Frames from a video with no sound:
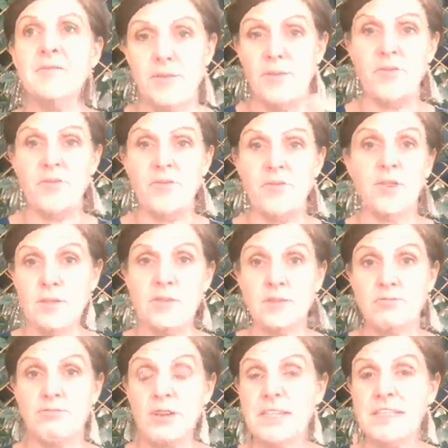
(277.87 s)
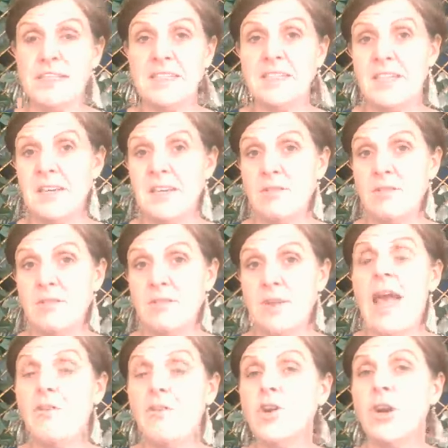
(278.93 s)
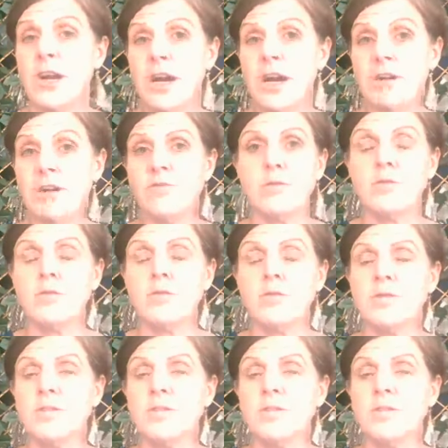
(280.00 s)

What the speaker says: for those reasons, and have you got enough doors,